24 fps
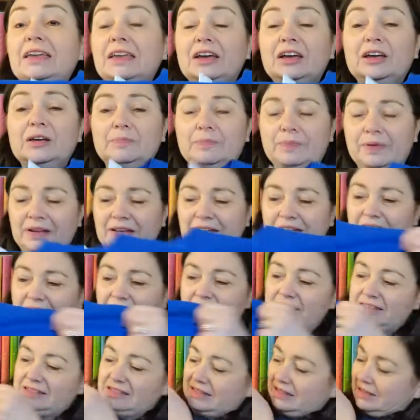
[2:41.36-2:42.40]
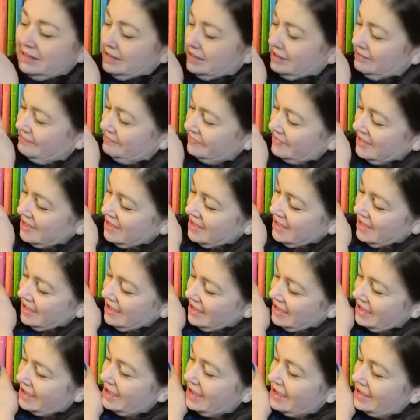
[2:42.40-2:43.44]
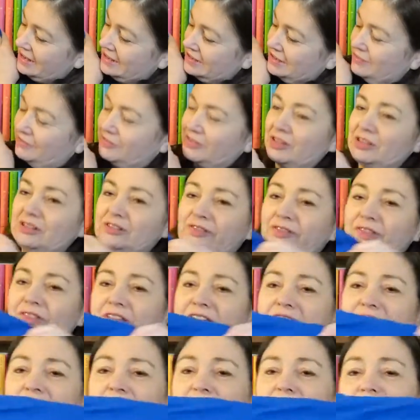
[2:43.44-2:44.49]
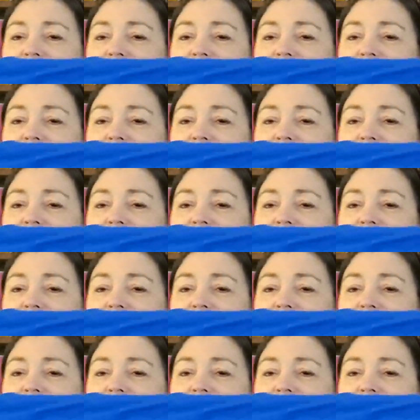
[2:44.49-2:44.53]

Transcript: up nicely." And for those of you that don't